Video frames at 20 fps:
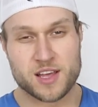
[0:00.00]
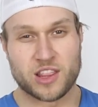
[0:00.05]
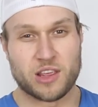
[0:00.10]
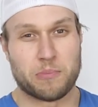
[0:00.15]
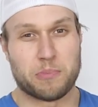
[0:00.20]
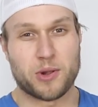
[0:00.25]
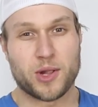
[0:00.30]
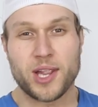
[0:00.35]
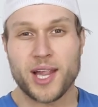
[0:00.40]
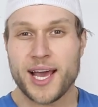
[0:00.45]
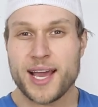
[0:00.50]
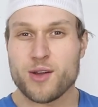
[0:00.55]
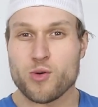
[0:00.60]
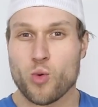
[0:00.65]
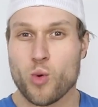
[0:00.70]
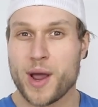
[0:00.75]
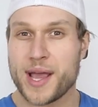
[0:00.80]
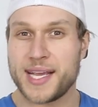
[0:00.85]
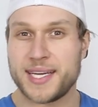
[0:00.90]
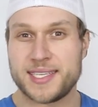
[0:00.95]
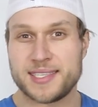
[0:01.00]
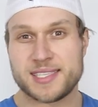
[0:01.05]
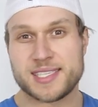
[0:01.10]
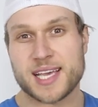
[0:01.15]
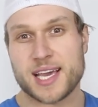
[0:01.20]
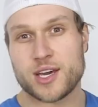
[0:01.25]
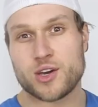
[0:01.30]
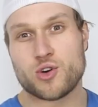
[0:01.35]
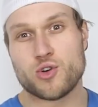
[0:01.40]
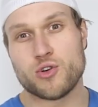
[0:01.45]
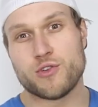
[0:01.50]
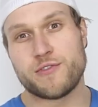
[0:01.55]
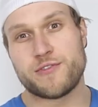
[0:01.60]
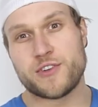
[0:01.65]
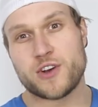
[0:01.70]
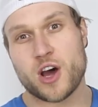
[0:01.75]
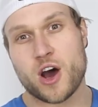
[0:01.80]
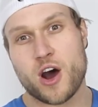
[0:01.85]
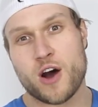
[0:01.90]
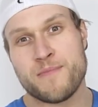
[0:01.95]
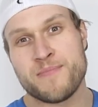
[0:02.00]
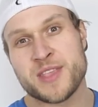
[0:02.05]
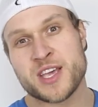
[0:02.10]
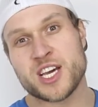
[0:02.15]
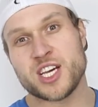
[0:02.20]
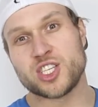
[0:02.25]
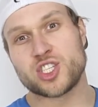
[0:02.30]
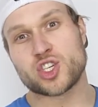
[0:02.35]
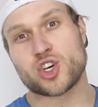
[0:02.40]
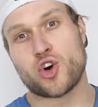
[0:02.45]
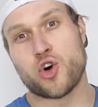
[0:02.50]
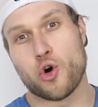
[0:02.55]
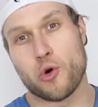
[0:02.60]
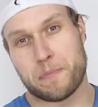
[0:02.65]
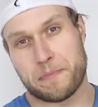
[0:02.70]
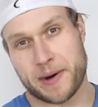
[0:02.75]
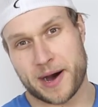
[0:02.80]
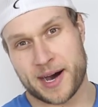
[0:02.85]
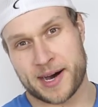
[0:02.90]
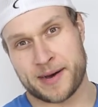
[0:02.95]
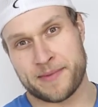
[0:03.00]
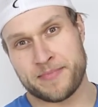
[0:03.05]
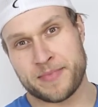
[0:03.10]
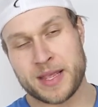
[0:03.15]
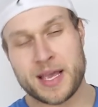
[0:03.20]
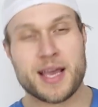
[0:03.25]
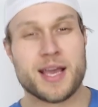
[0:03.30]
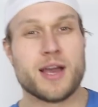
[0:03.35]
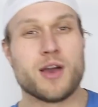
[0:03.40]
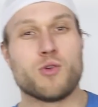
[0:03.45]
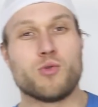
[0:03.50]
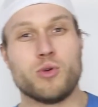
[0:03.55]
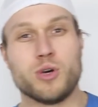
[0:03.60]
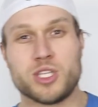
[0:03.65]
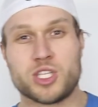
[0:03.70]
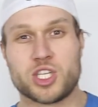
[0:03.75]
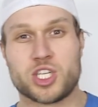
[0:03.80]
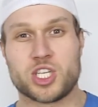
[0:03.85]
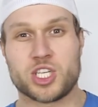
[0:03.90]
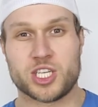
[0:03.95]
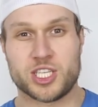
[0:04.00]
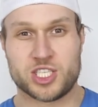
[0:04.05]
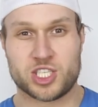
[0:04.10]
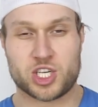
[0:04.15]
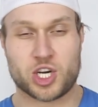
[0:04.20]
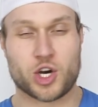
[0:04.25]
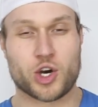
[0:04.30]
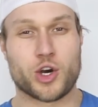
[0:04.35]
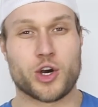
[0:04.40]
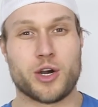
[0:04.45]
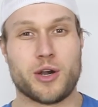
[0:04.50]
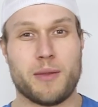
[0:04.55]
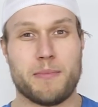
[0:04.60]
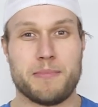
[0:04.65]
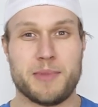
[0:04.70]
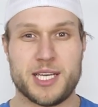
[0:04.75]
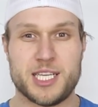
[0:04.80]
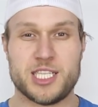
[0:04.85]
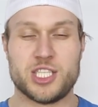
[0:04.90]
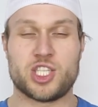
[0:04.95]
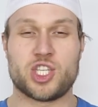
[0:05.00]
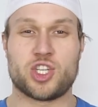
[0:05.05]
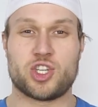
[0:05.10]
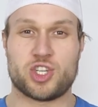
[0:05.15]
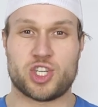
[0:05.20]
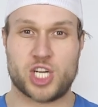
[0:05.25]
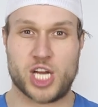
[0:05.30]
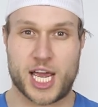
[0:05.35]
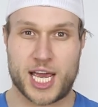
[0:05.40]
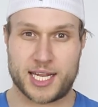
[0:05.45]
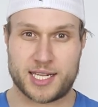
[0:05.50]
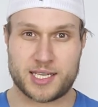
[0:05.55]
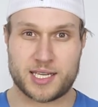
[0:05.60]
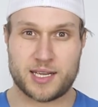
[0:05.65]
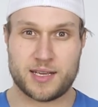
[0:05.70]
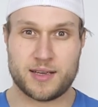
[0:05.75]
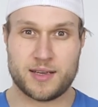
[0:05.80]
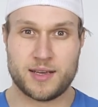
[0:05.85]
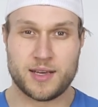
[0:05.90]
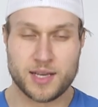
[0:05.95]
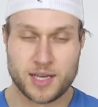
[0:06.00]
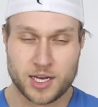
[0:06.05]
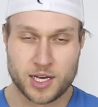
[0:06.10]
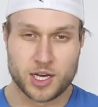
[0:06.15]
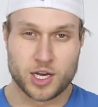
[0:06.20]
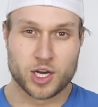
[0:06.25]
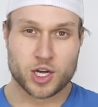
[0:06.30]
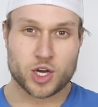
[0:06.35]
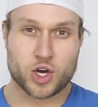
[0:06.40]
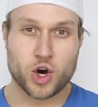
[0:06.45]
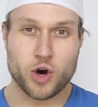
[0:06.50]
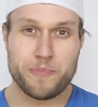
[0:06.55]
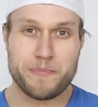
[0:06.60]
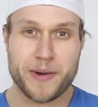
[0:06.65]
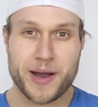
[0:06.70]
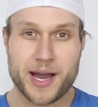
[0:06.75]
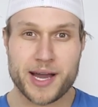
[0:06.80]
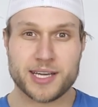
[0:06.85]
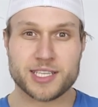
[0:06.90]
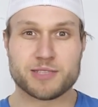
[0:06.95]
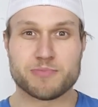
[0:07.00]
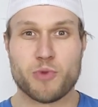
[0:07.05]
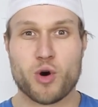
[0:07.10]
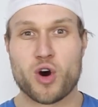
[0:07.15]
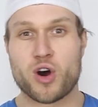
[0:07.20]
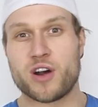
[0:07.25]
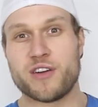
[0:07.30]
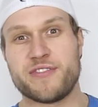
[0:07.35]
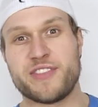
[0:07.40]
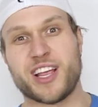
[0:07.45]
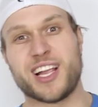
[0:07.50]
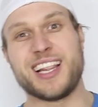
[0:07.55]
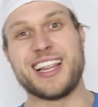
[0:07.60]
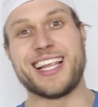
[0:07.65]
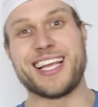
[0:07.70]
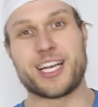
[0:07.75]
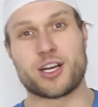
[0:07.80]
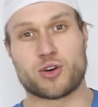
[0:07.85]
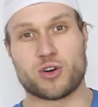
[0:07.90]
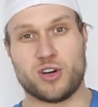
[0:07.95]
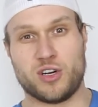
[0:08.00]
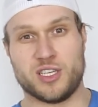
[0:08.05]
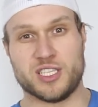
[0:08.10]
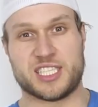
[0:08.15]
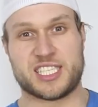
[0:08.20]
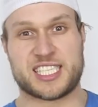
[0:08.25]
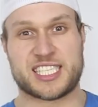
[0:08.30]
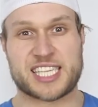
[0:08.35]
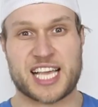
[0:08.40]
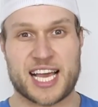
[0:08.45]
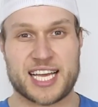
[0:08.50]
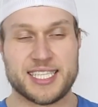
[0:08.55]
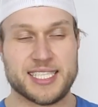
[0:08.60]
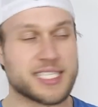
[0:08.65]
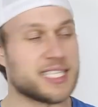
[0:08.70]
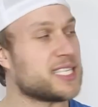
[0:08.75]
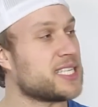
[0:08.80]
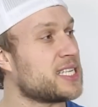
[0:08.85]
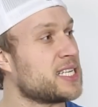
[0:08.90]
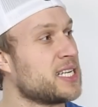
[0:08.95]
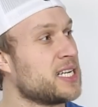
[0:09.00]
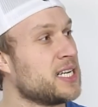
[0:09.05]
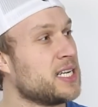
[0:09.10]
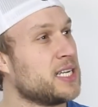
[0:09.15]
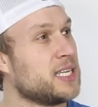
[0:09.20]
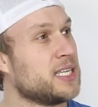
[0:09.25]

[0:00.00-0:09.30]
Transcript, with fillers: The polite way to say gówno is kupa, which in turn means shit. Kupa is more of the literal sense,